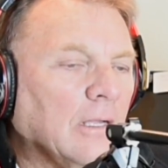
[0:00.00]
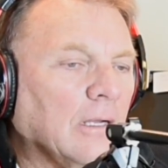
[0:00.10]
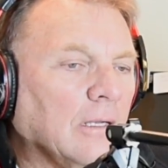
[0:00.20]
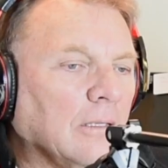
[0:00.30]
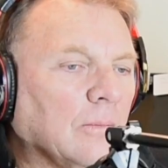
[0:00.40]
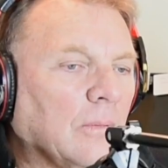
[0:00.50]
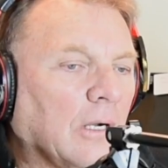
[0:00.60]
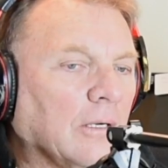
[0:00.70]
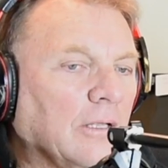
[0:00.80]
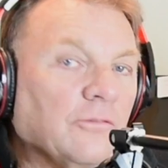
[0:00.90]

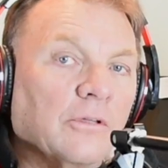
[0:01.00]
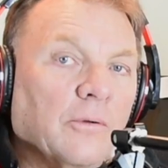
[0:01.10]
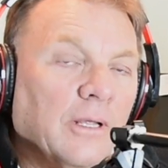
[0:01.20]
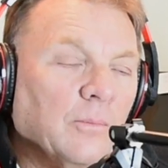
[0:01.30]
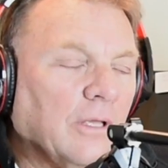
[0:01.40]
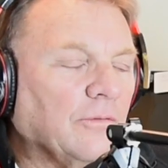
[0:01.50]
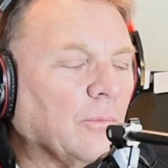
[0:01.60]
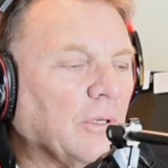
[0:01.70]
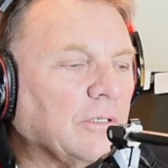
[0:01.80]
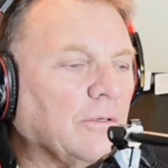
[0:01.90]
our Instagram, take
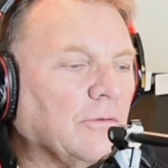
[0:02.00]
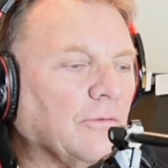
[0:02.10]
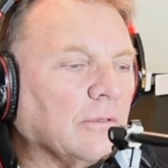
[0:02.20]
some pictures